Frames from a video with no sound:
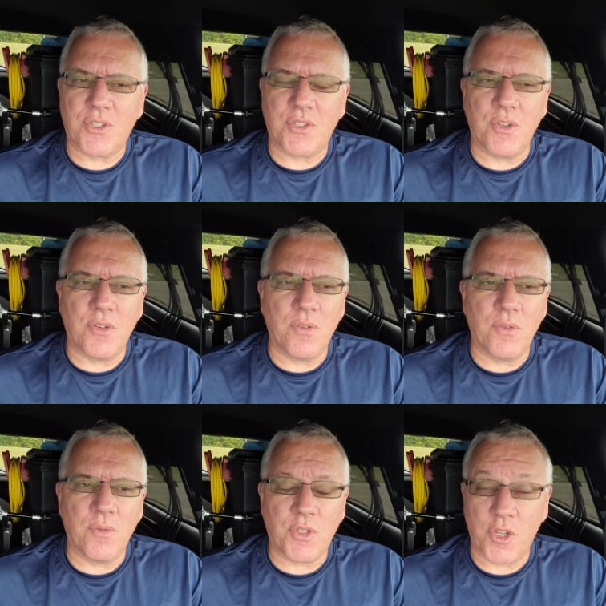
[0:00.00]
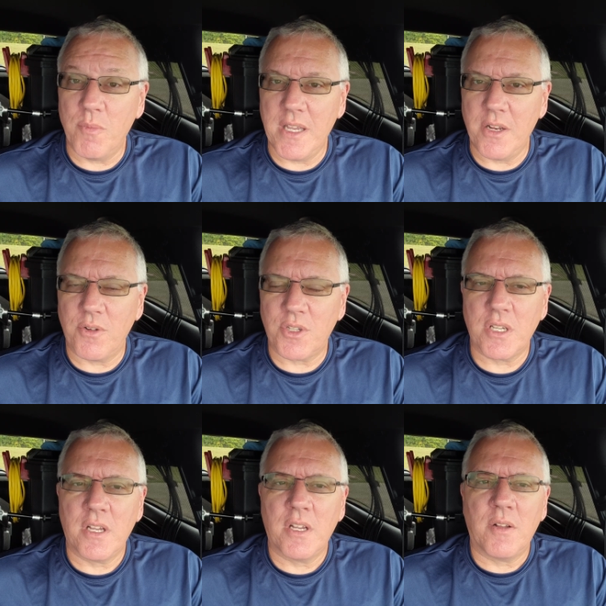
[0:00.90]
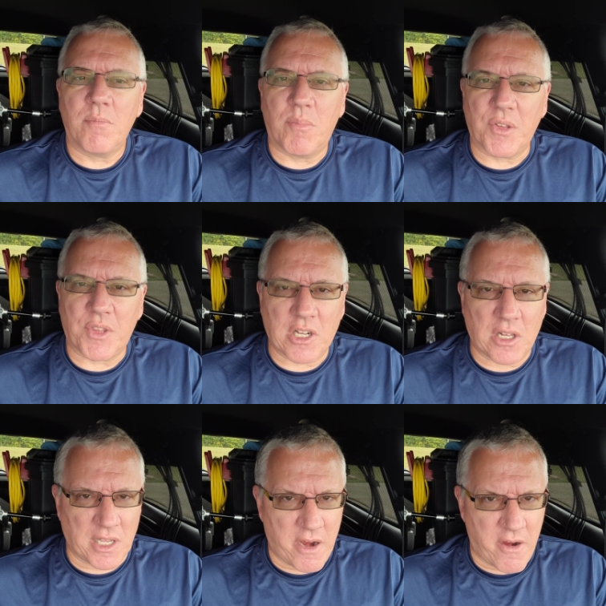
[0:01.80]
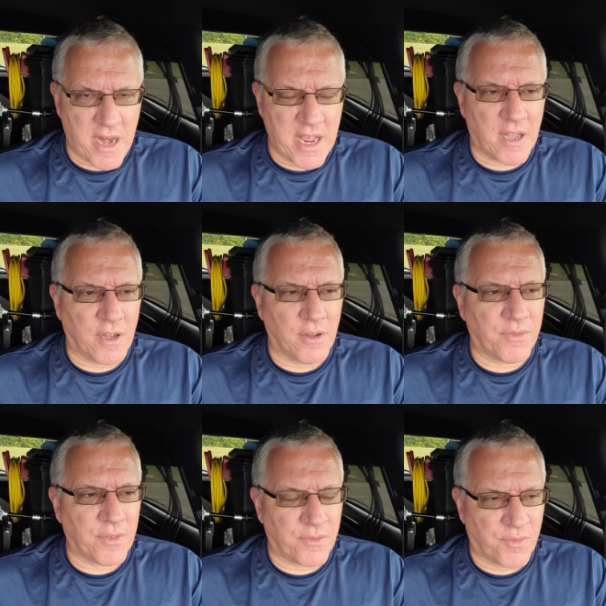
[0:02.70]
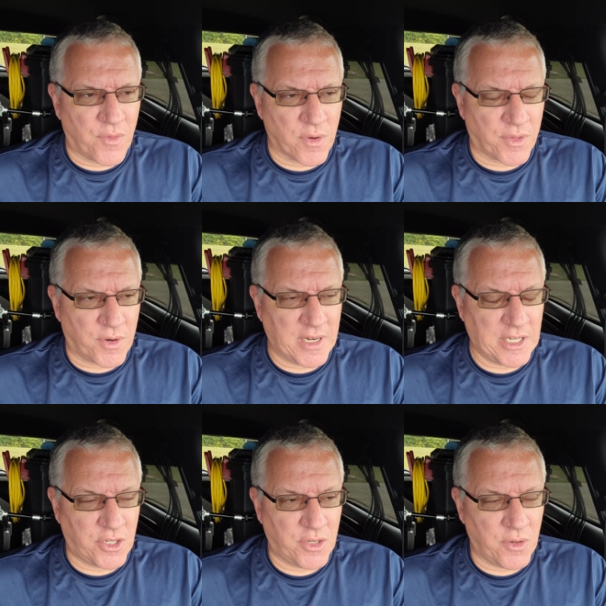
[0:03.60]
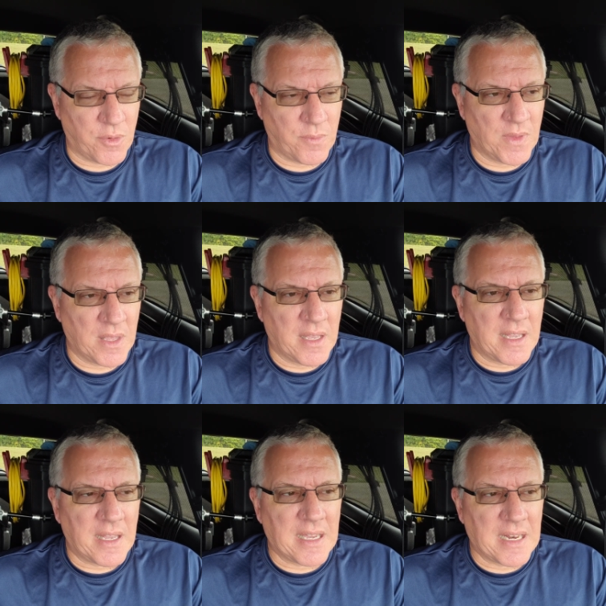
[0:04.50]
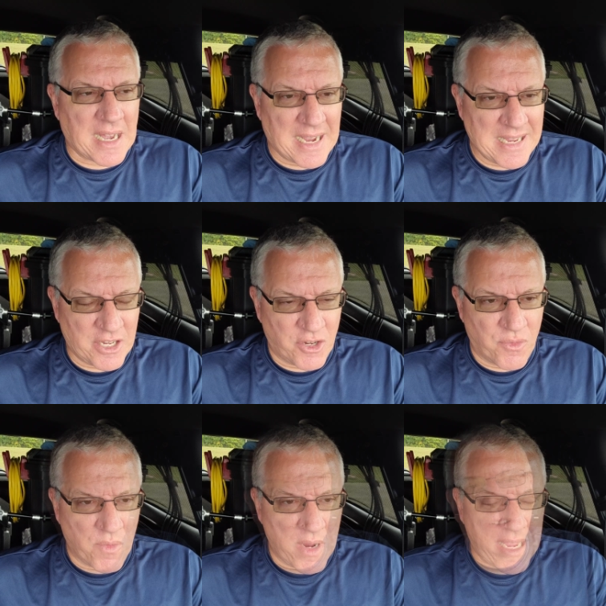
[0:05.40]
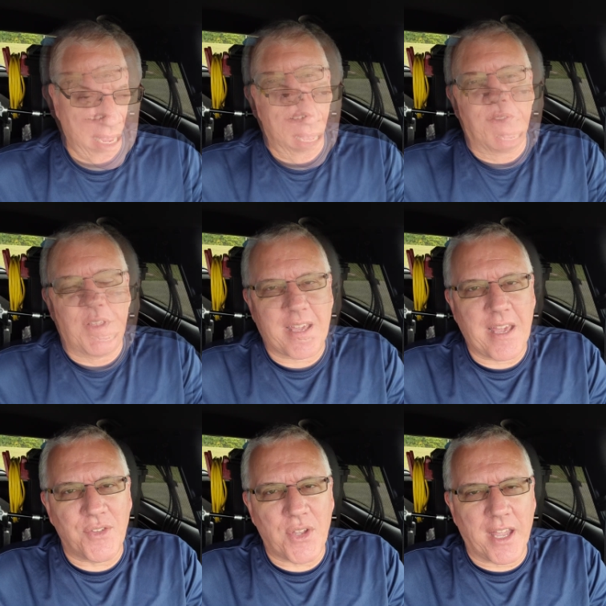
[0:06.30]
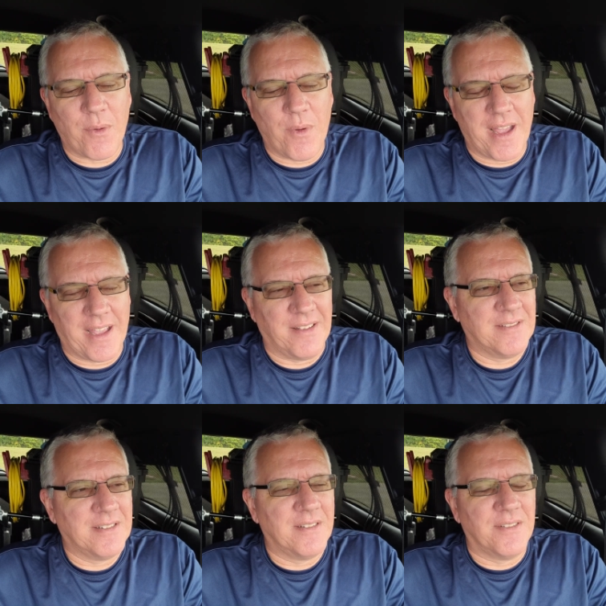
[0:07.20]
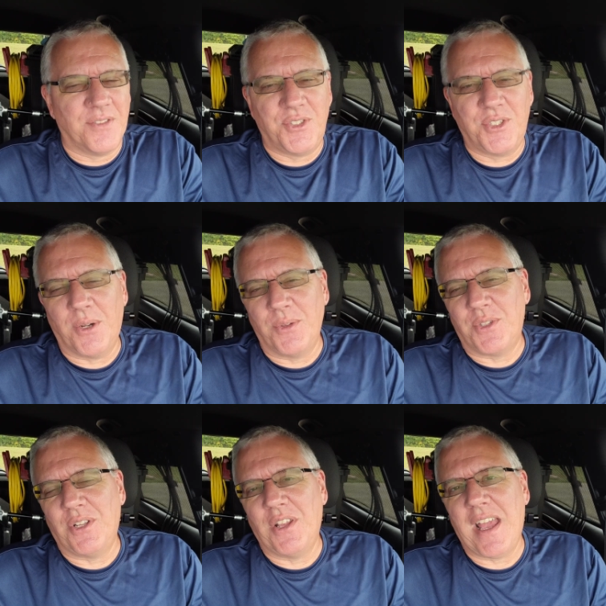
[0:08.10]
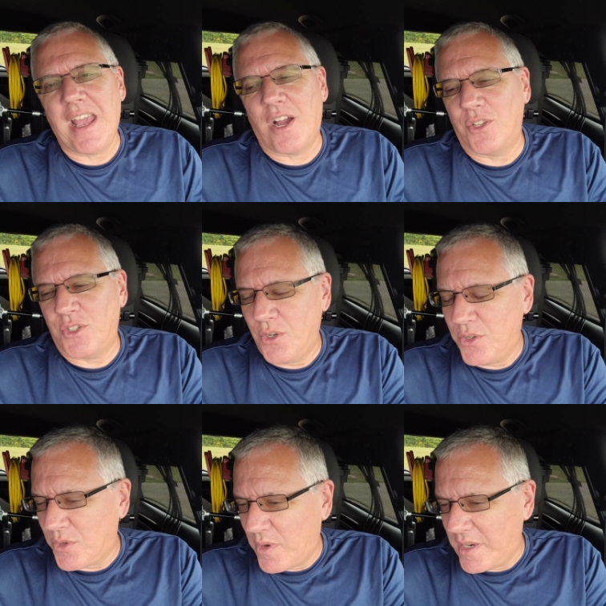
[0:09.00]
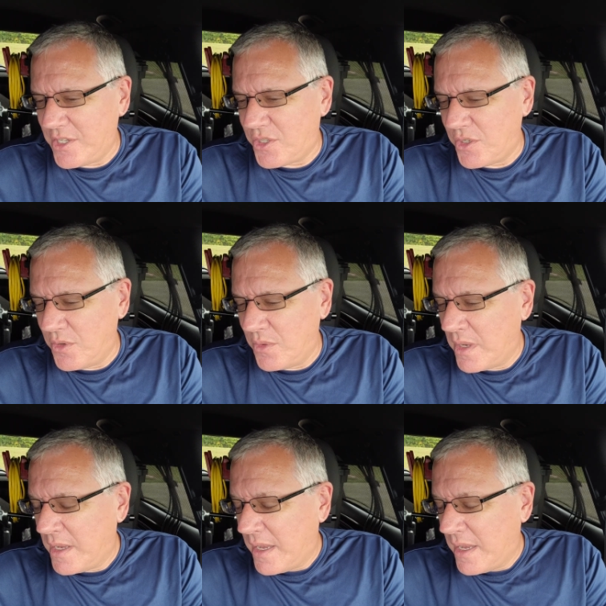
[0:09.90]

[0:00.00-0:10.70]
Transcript: to 2 meters, but the clarity of 432. And I agree. The key takeaway, don't delay on 222.